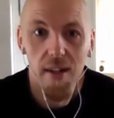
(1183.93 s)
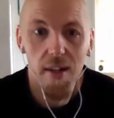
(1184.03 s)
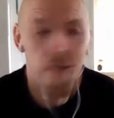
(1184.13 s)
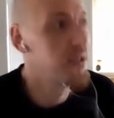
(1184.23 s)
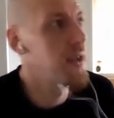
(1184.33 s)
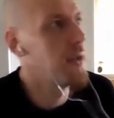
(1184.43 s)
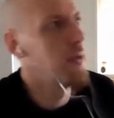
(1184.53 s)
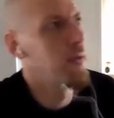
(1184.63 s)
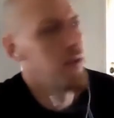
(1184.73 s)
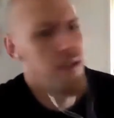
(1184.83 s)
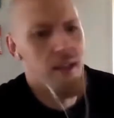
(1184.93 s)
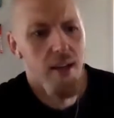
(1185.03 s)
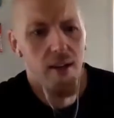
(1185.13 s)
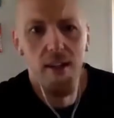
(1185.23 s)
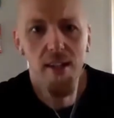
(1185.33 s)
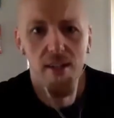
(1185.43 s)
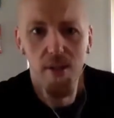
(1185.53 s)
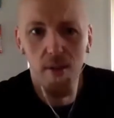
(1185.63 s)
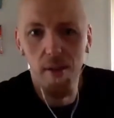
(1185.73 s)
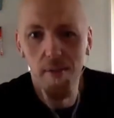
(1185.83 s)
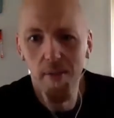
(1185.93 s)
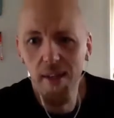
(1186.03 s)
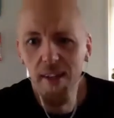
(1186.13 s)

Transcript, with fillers: It was just like, Hell, and he's taller than me.